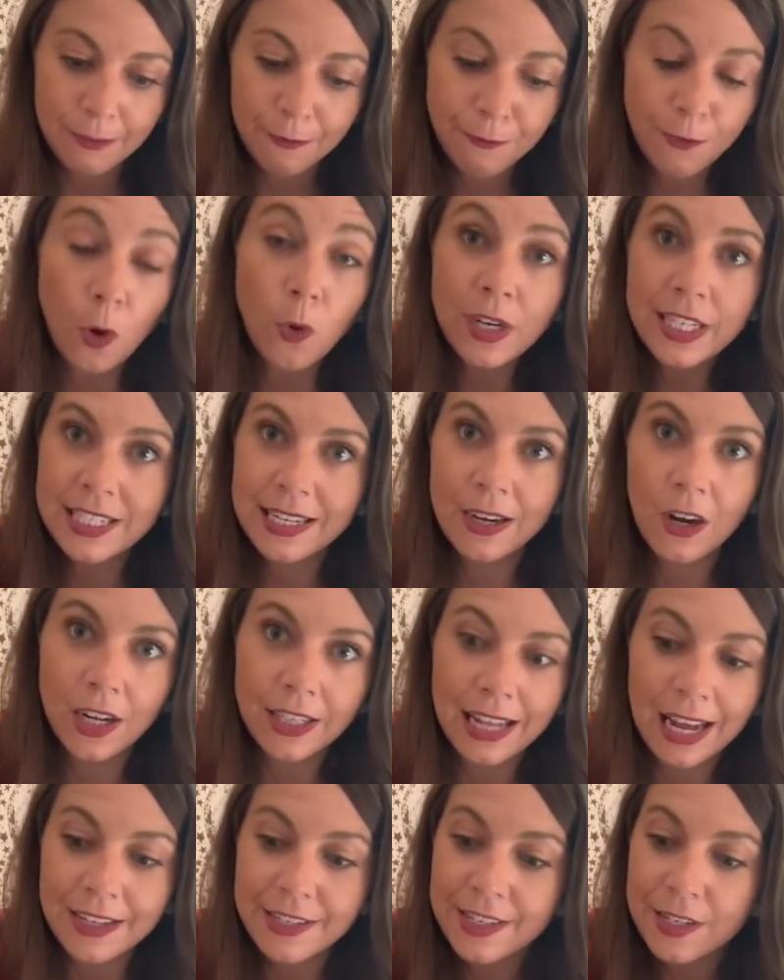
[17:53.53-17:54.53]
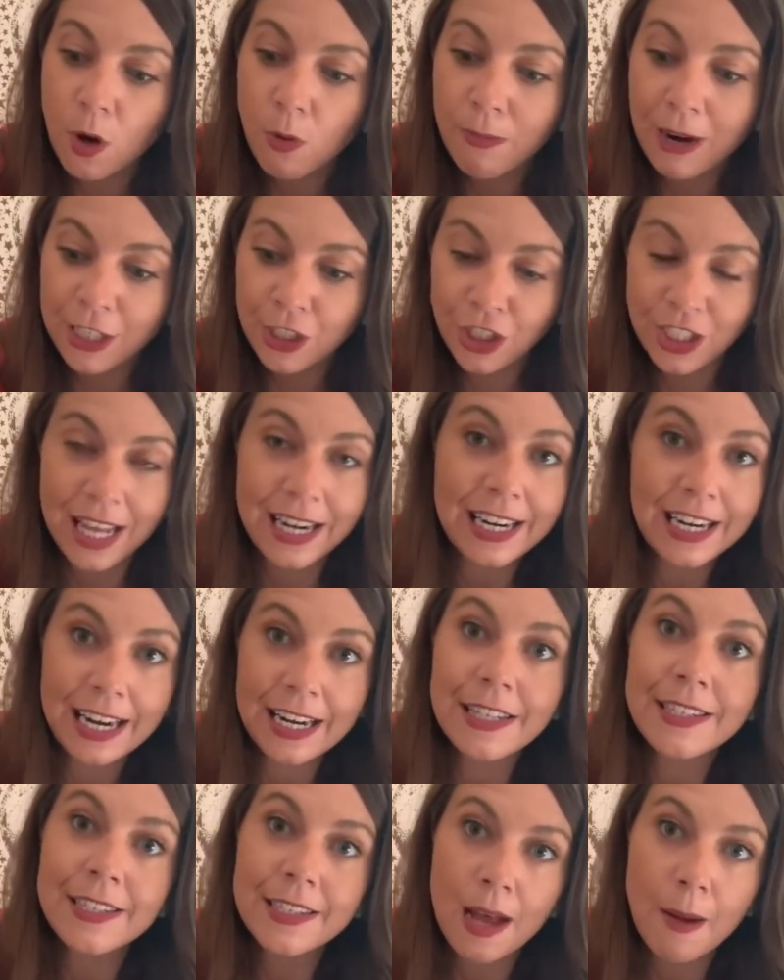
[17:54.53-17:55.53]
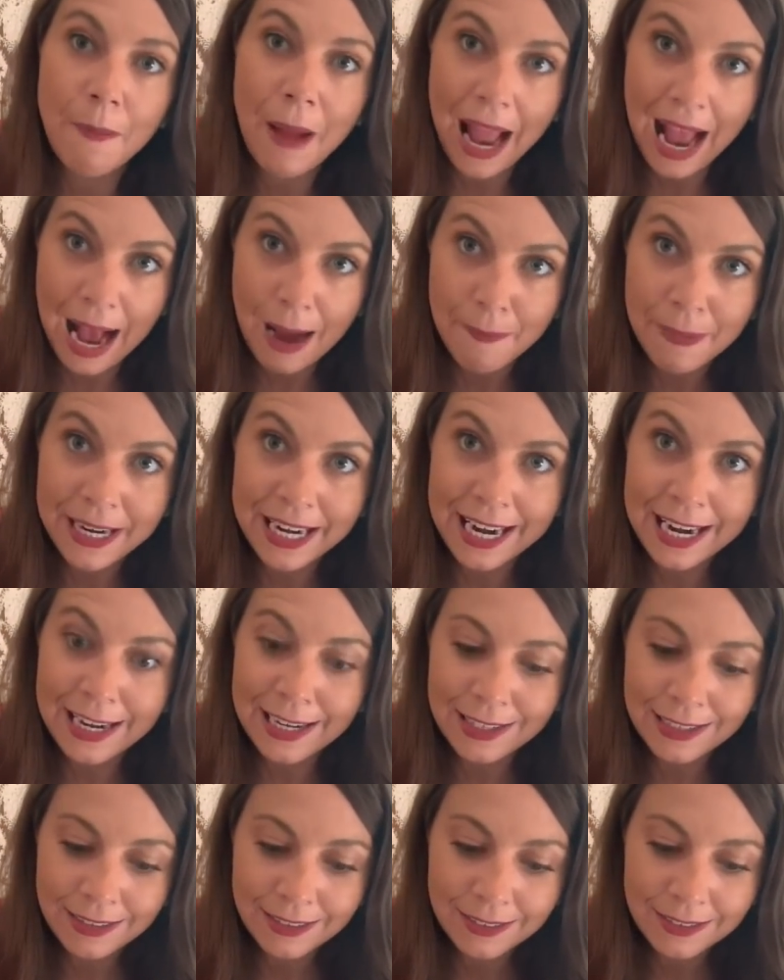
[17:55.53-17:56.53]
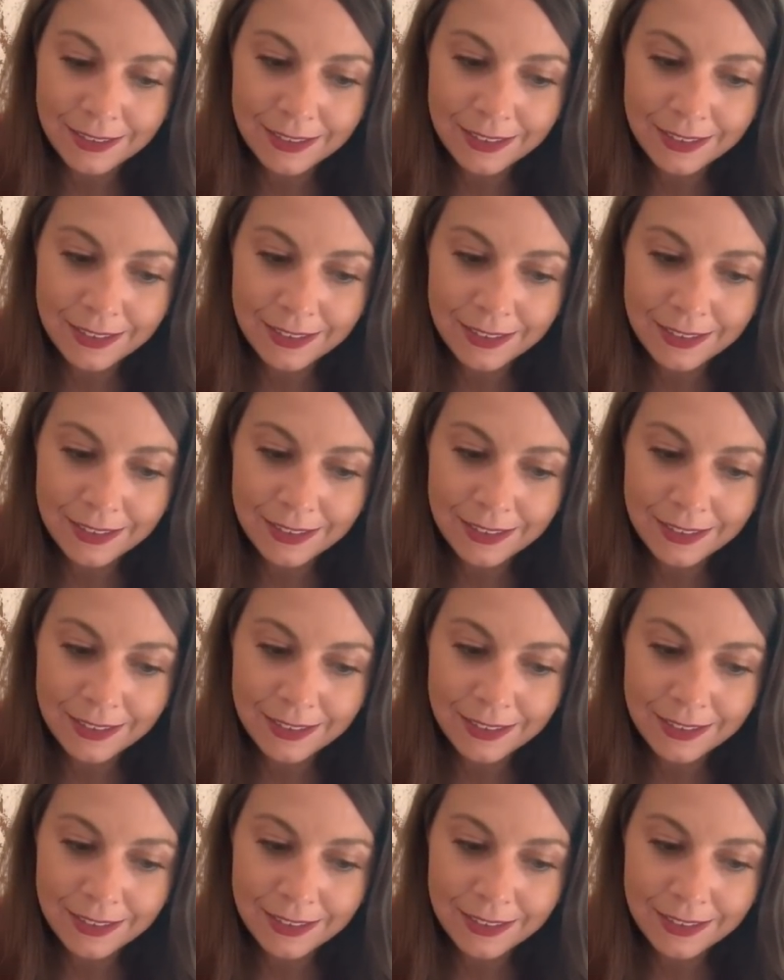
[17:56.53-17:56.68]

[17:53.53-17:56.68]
focusing on that so much that it ends up happening.